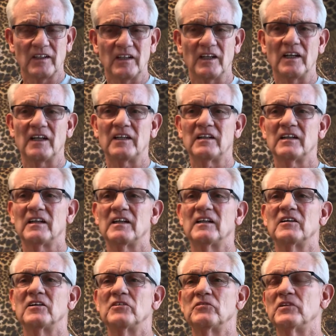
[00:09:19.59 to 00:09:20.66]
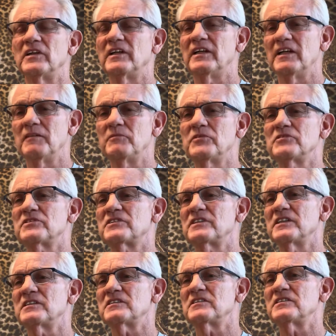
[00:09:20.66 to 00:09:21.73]
And when he came to his
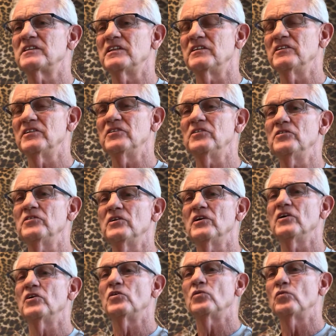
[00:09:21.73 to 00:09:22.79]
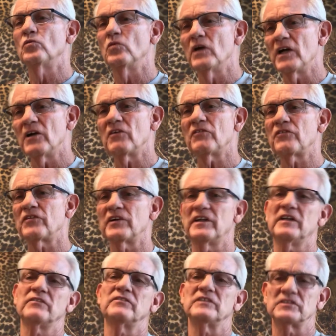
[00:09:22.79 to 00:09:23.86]
senses, he knew where
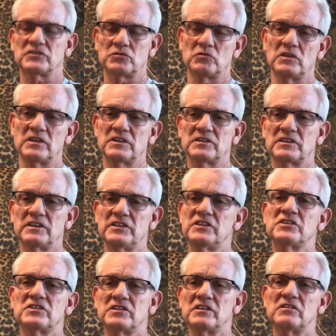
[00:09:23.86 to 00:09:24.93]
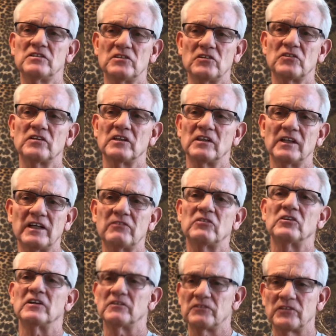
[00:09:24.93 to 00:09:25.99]
forgiveness was. He just didn't know the
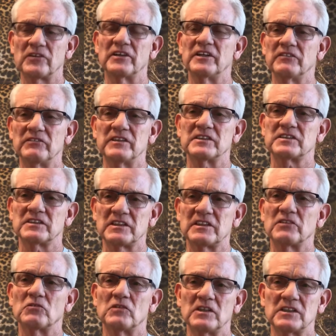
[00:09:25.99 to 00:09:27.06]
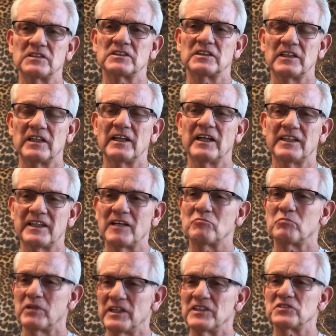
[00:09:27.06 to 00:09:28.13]
level of forgiveness that there was at that
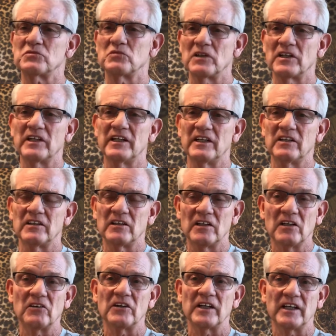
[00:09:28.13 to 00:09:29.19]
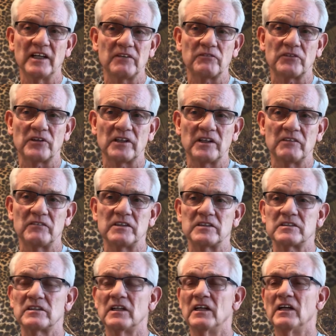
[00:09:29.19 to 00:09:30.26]
place where he could go to get
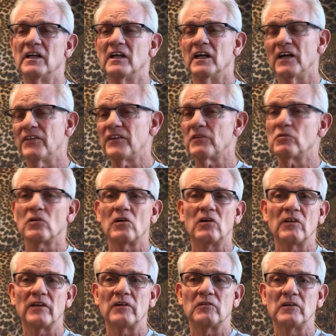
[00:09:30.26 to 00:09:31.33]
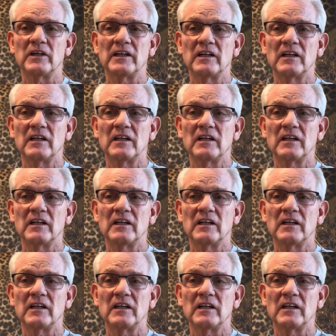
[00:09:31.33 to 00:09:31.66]
forgiveness. I think we're all that way.